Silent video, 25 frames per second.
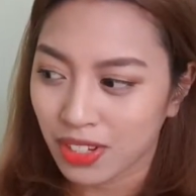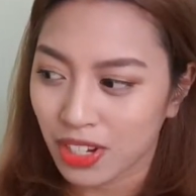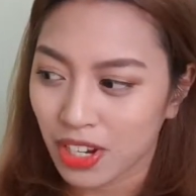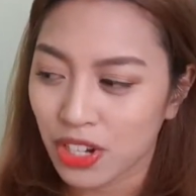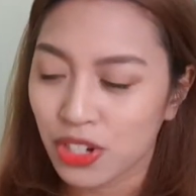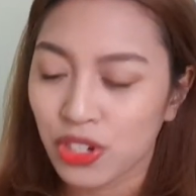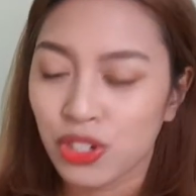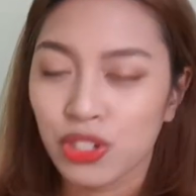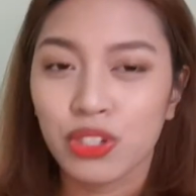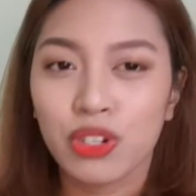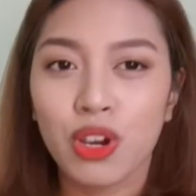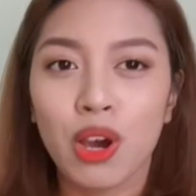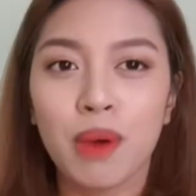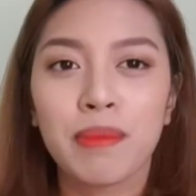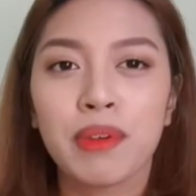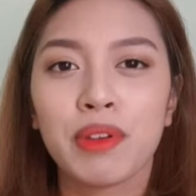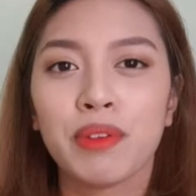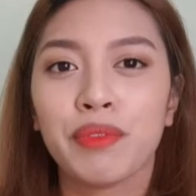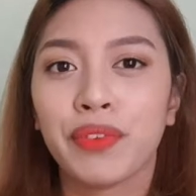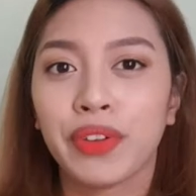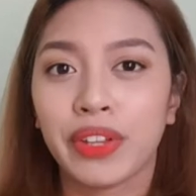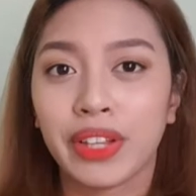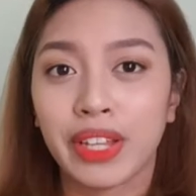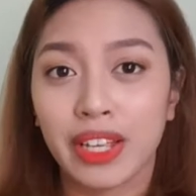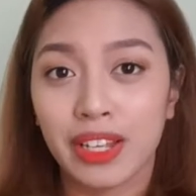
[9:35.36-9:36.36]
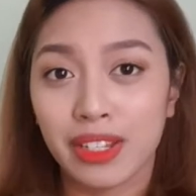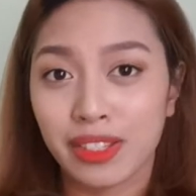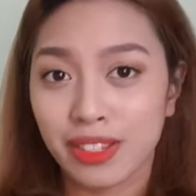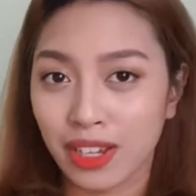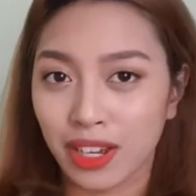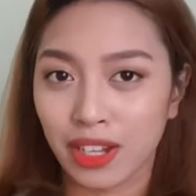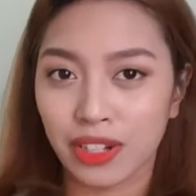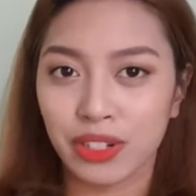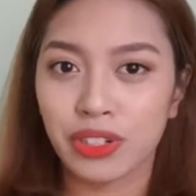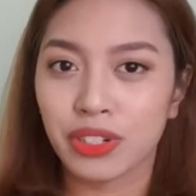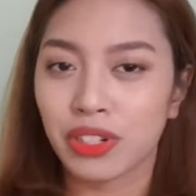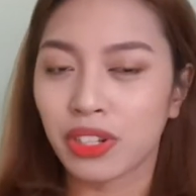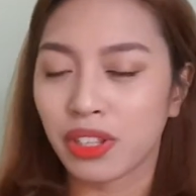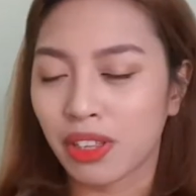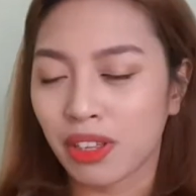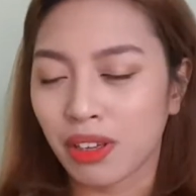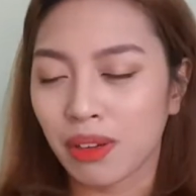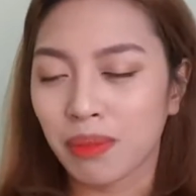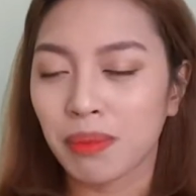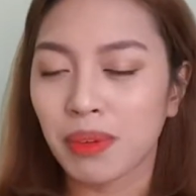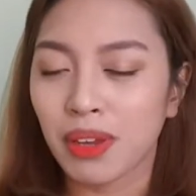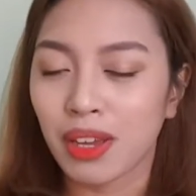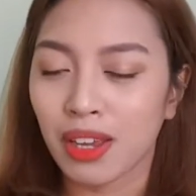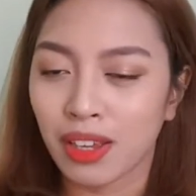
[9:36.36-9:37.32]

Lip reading: it just got me really attached to them.